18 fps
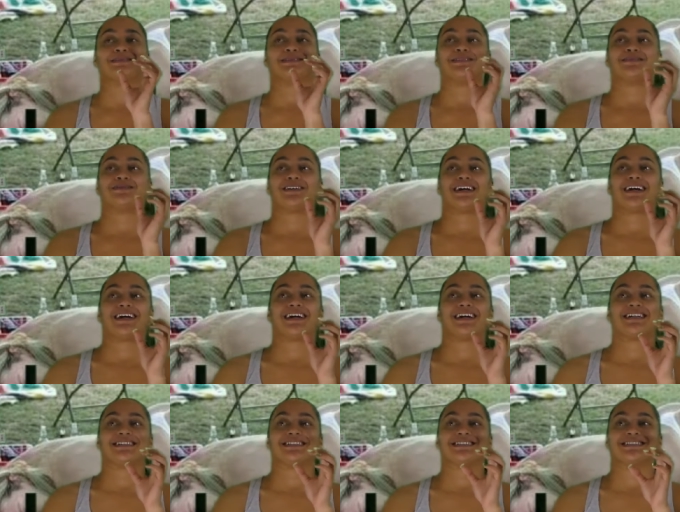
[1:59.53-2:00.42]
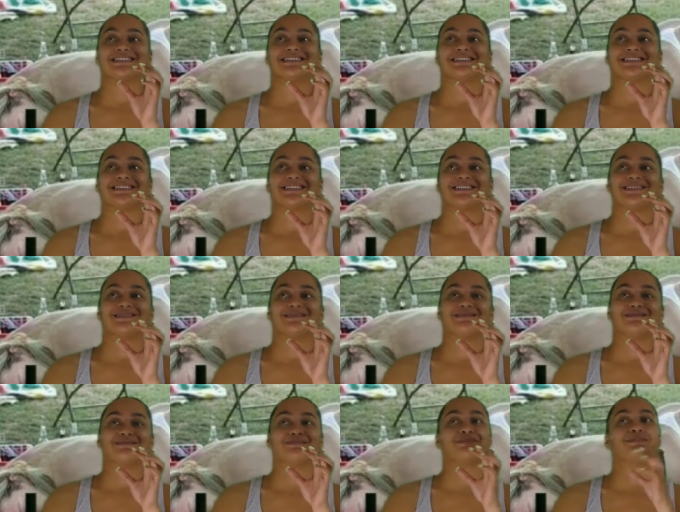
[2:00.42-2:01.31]
really fast.
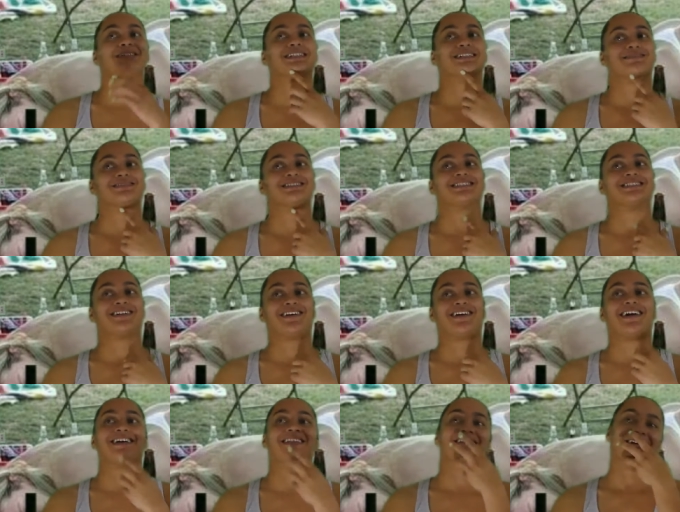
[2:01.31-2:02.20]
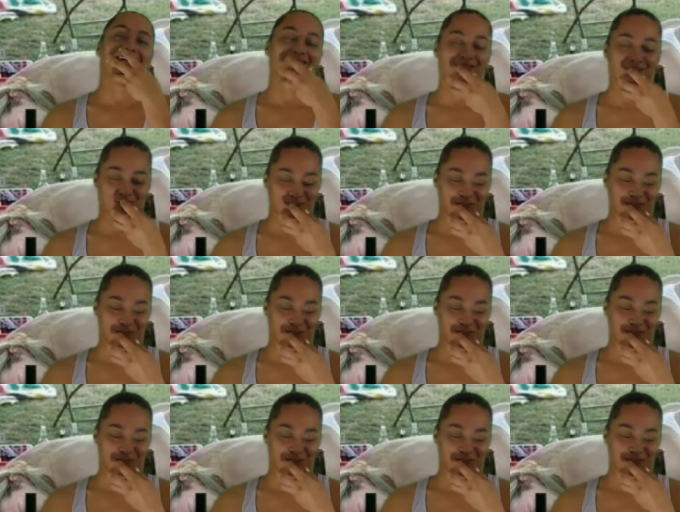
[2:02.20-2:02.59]
But it was hard and I was